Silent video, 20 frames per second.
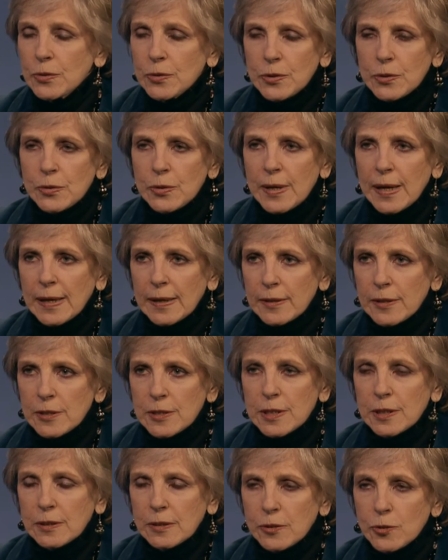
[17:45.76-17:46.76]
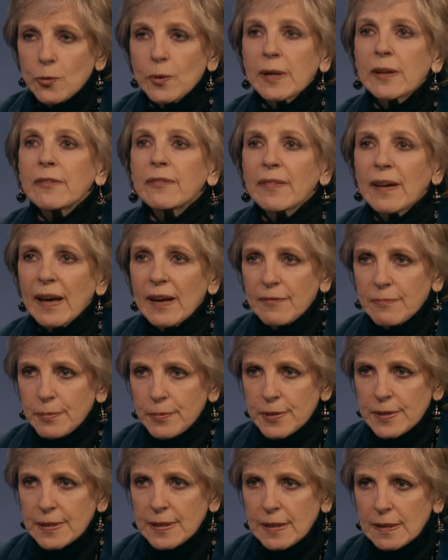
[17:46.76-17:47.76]
you get, there's a twenty-five
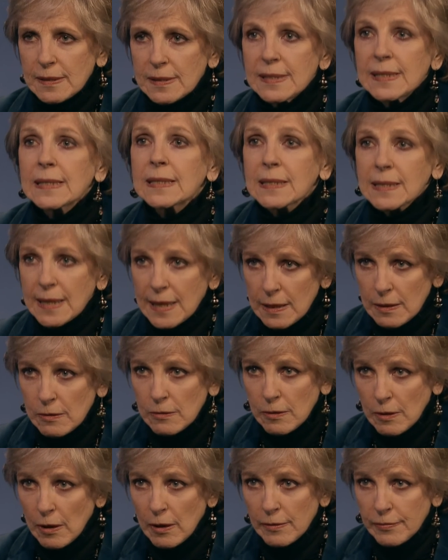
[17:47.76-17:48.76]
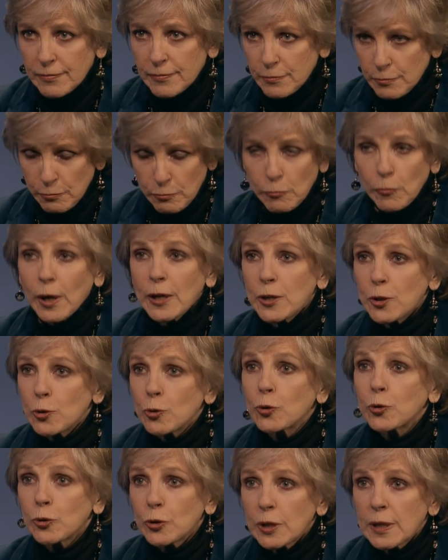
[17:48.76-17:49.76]
percent discount off what you
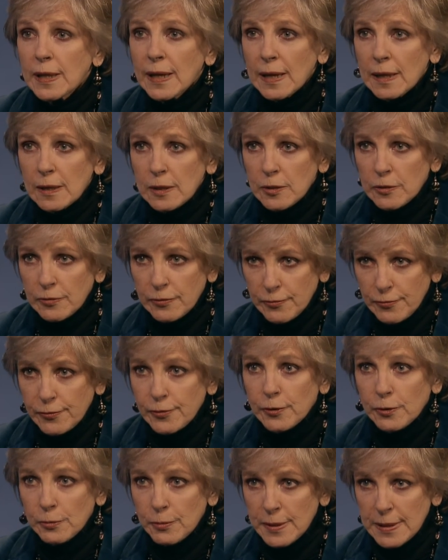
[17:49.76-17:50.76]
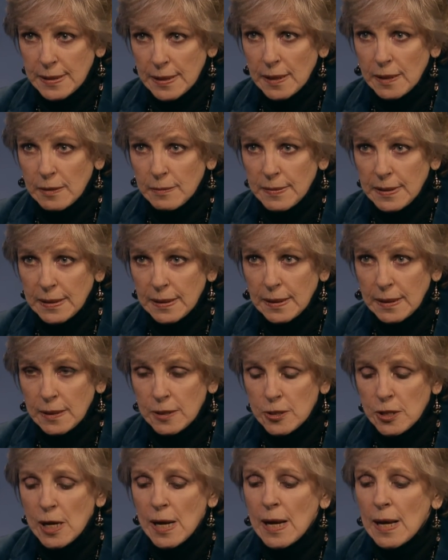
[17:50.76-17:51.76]
could get at your full retirement
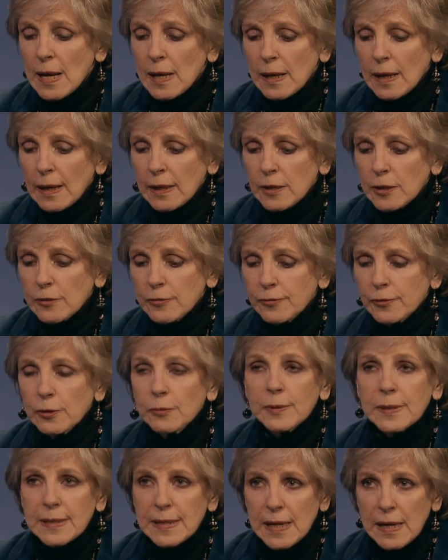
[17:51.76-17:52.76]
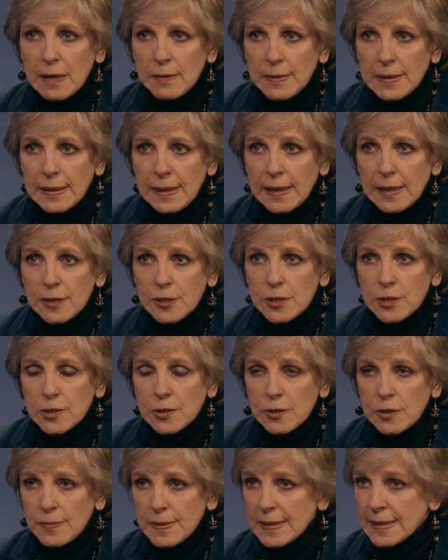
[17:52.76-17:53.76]
age. And your full retirement age is
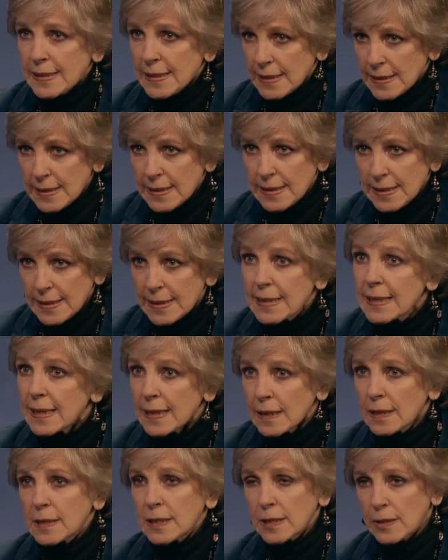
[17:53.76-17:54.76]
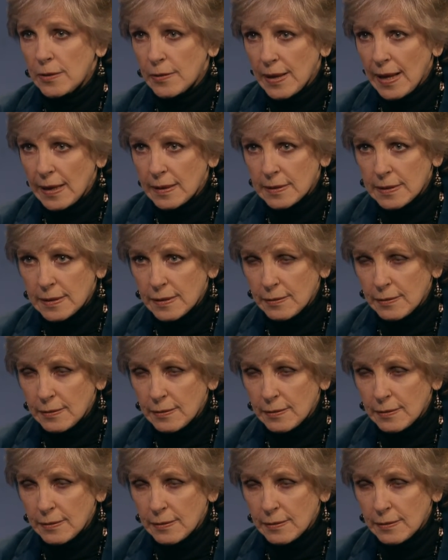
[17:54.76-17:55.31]
going to be sixty-six, so that's